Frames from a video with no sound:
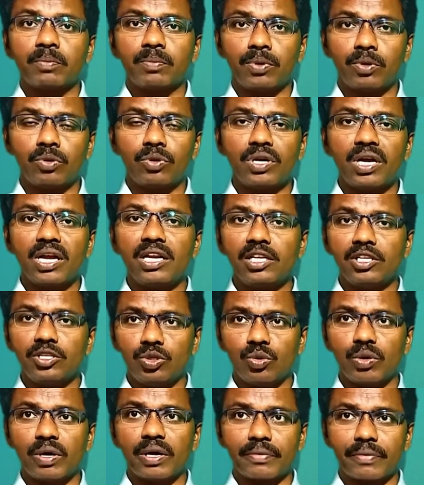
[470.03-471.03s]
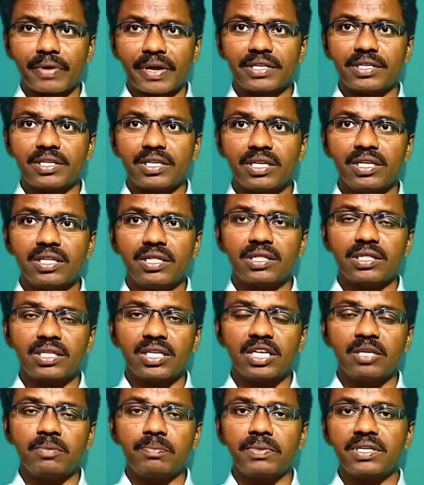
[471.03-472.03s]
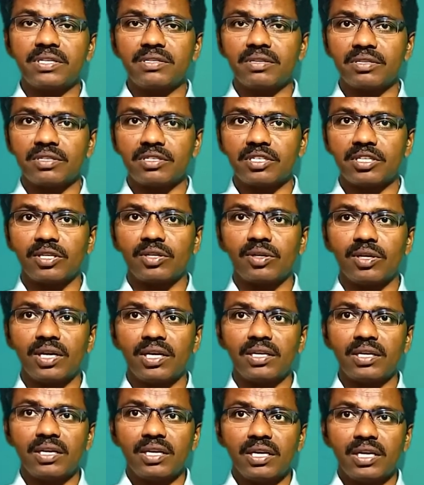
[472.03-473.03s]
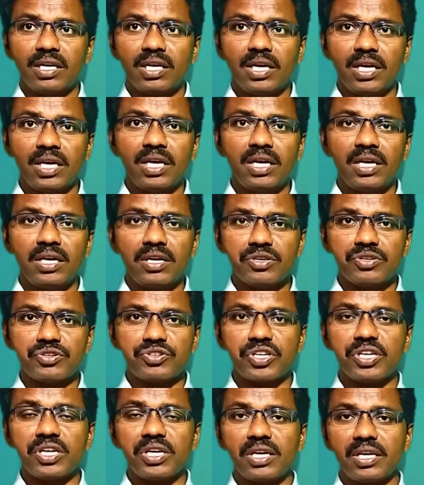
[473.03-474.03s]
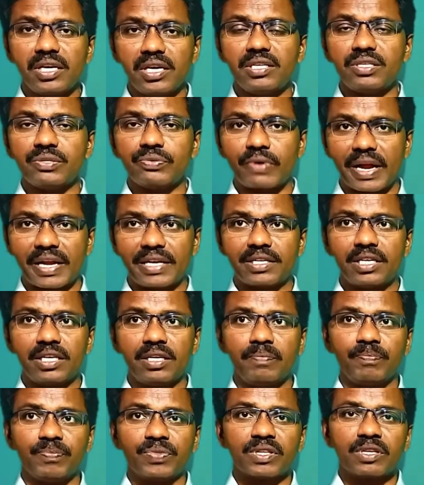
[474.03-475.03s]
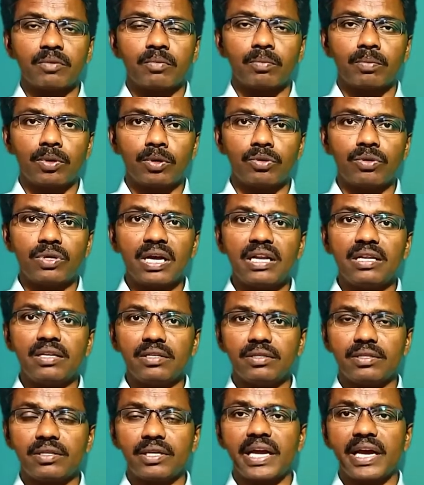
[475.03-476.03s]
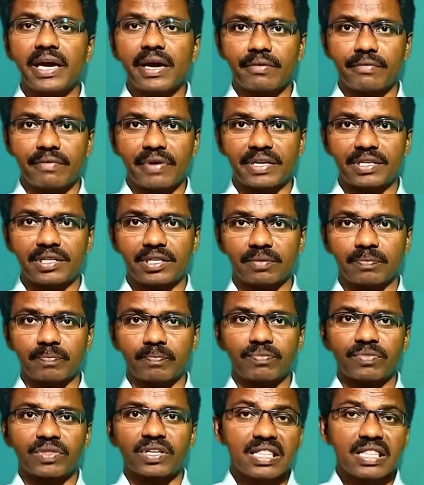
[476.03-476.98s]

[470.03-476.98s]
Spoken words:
plural you are writing, third person singular he, she is writing, plural they are writing.